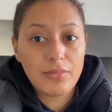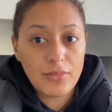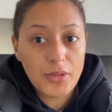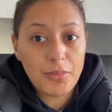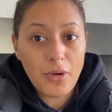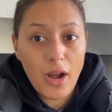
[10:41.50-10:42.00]

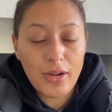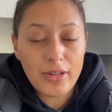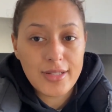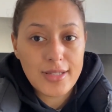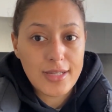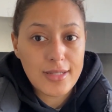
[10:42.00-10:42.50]
the
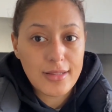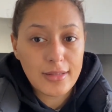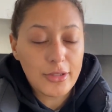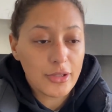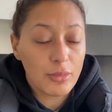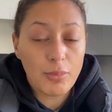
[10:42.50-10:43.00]
progress in
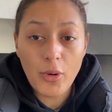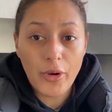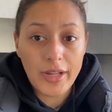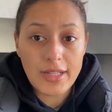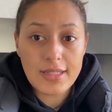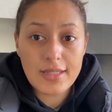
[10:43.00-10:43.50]
little
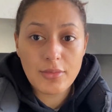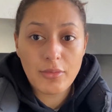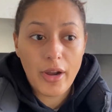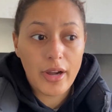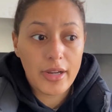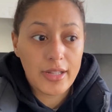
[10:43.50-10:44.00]
points,
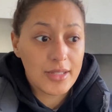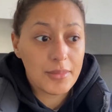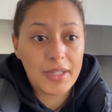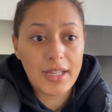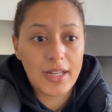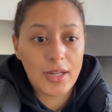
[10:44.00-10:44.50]
where in the
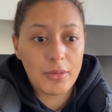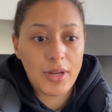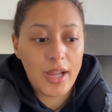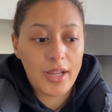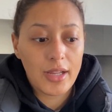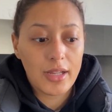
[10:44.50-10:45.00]
beginning when
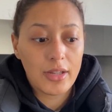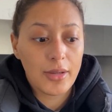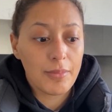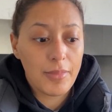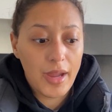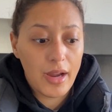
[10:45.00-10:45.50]
I
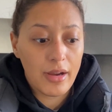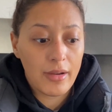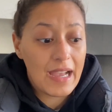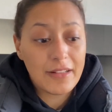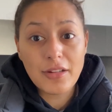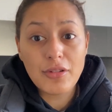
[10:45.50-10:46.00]
compare,
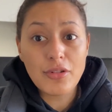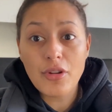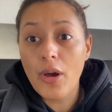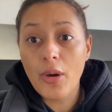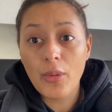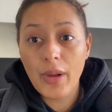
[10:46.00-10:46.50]
I didn't
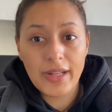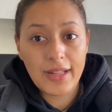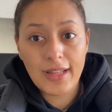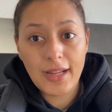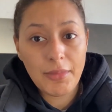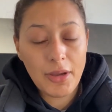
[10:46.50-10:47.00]
know
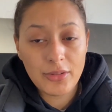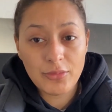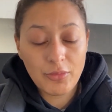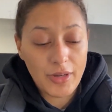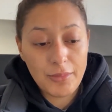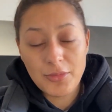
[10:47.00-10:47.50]
anything about
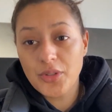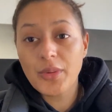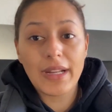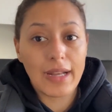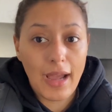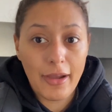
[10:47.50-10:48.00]
what I'm
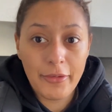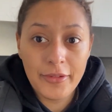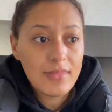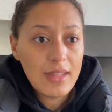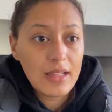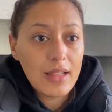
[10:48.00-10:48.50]
doing now.
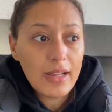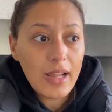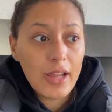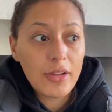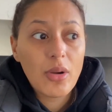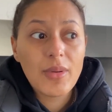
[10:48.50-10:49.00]
Like,
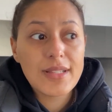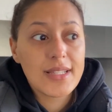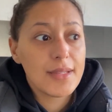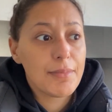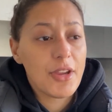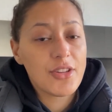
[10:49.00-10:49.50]
I go and
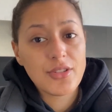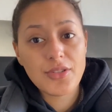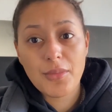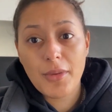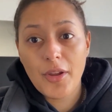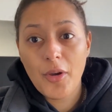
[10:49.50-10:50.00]
see patients
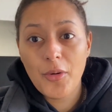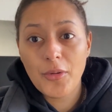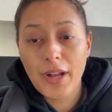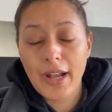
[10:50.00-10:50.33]
on my own and